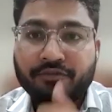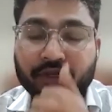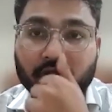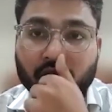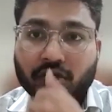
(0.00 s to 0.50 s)

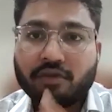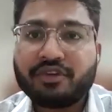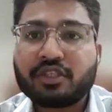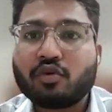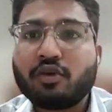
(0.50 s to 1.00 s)

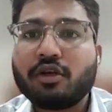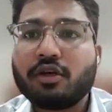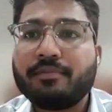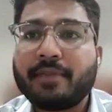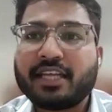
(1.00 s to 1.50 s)
which would
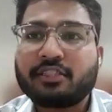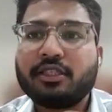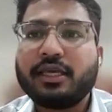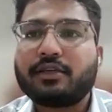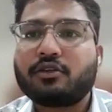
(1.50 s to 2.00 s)

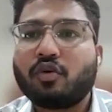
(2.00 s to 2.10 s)
match their